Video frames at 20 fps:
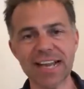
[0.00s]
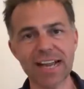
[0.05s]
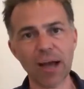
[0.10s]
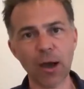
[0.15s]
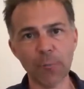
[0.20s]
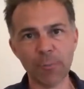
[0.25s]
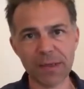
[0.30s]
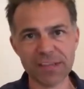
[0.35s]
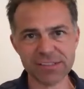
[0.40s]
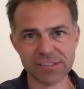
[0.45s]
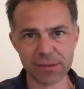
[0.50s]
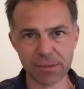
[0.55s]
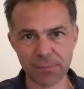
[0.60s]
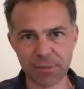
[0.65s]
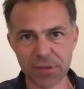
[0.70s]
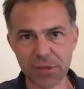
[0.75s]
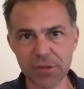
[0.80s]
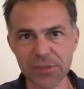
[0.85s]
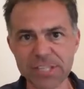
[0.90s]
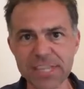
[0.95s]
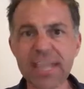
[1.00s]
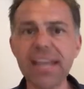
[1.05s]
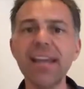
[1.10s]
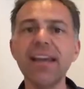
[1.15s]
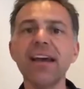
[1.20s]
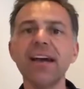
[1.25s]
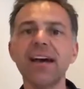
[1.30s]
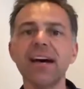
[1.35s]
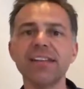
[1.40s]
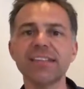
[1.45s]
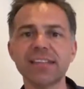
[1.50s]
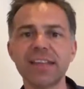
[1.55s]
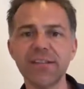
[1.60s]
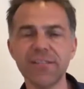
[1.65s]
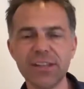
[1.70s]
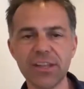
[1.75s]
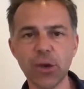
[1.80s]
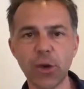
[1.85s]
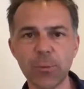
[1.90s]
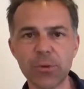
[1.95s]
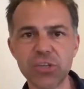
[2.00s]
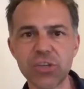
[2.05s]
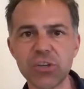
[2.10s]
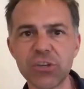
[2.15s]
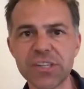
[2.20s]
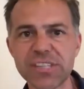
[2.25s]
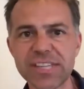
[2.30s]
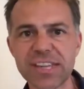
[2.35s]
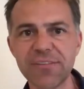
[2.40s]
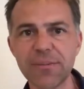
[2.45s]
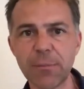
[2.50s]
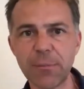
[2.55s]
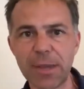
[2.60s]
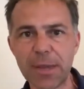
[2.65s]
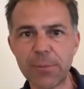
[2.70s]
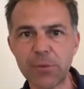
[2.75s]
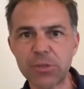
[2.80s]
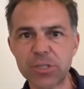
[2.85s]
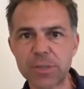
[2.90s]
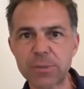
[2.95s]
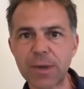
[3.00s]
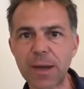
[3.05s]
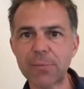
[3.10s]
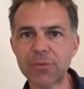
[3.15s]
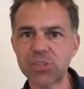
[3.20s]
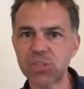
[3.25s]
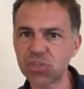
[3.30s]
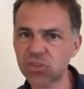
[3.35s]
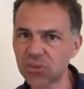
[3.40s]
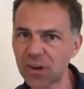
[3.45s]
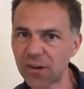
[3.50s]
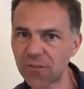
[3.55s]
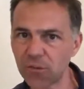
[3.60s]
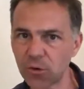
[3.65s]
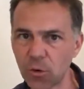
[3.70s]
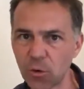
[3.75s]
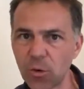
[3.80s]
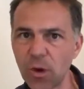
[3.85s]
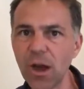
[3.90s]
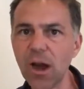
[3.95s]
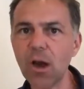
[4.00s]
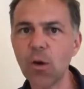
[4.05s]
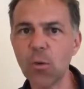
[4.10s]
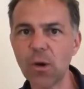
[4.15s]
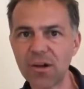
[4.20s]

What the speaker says: Cloud-based computing has given the opportunity for people to be able to travel